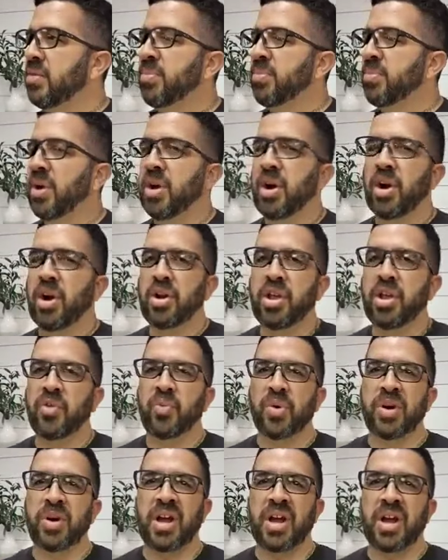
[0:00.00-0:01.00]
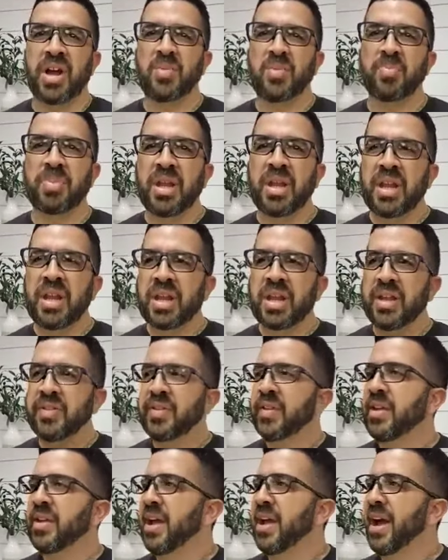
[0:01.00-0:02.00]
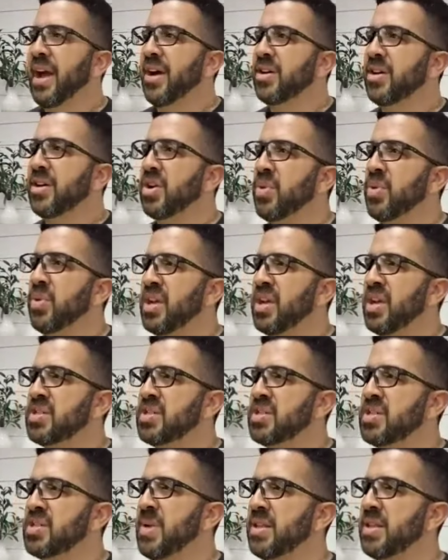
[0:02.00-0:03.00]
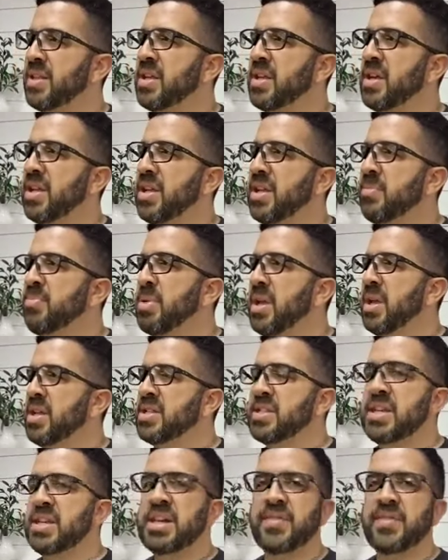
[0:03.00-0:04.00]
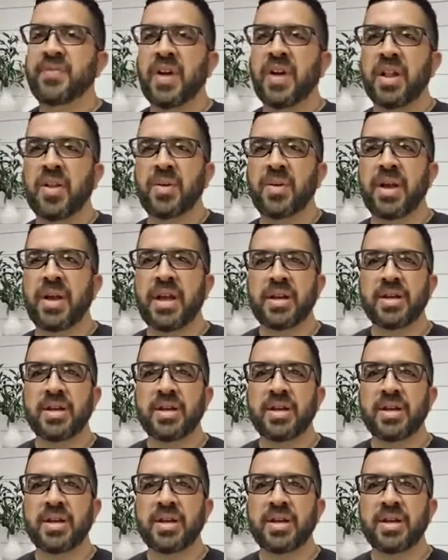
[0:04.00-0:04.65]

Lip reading: But if we're not obedient, how can we expect the B and C to follow A?